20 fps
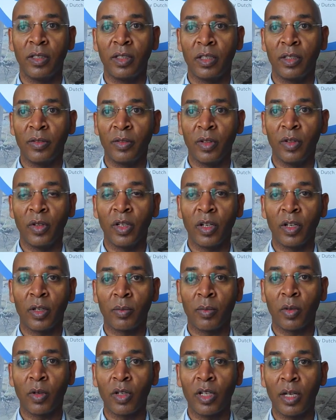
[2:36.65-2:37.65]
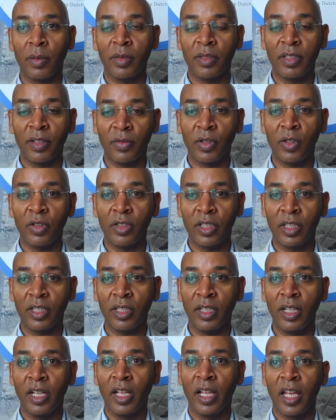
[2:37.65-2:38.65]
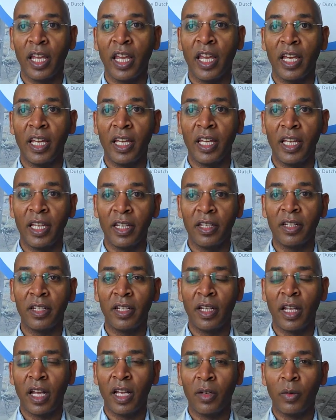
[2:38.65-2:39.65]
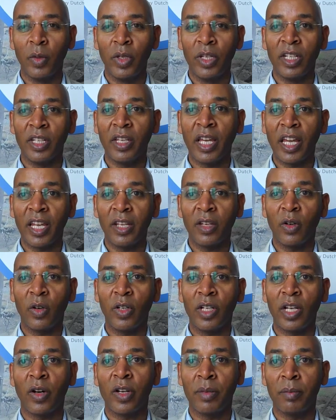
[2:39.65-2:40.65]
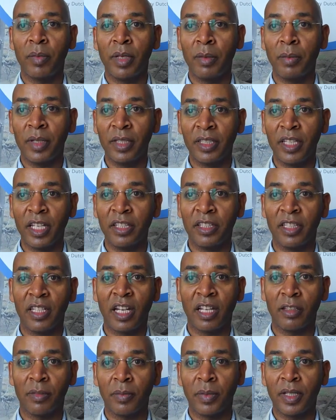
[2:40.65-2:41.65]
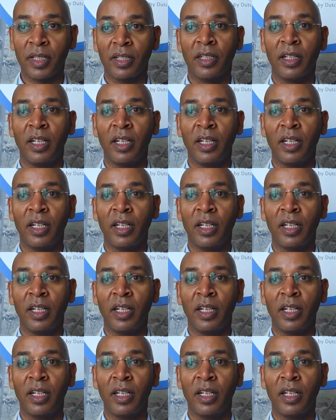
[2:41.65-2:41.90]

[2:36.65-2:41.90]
reviewing our program in the future, and we'll carry on our implementation as per